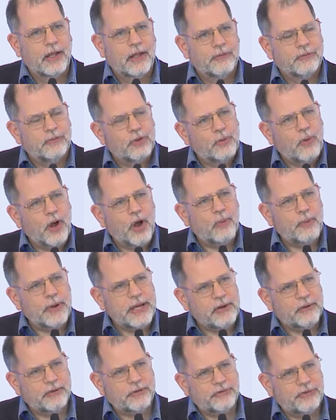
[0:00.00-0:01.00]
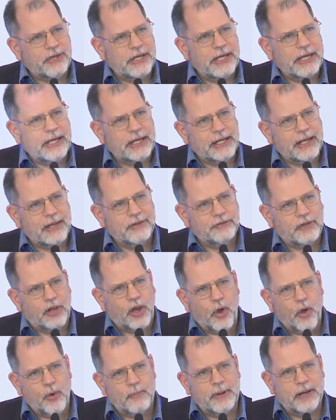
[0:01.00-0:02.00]
So what we are seeing is
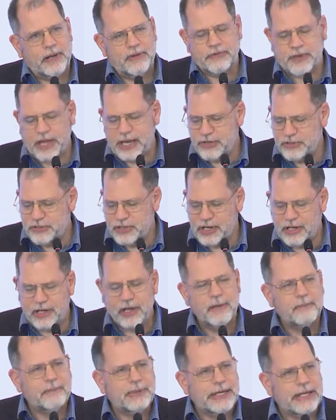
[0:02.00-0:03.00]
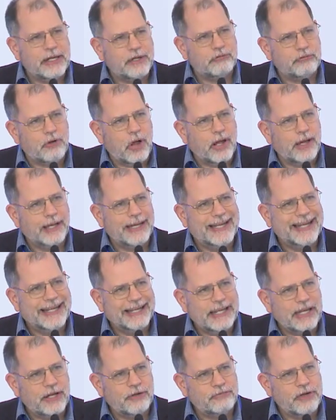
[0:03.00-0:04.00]
globalization being run
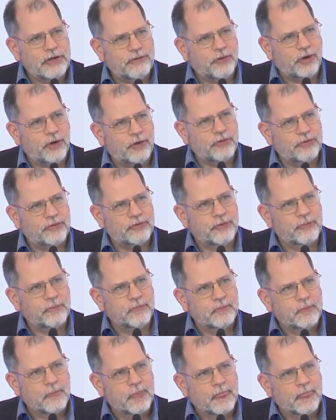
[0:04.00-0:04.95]
in reverse.